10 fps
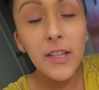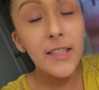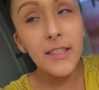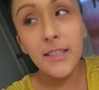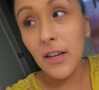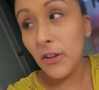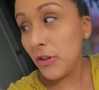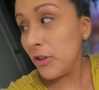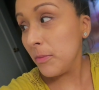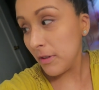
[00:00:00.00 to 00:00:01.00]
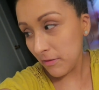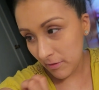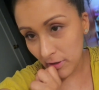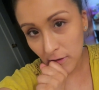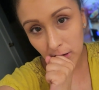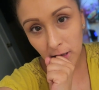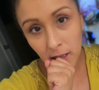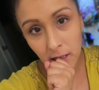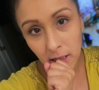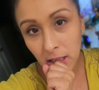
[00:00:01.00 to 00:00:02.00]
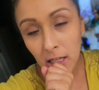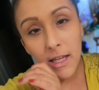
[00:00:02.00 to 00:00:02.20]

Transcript: It's like a thirty minute vlog again.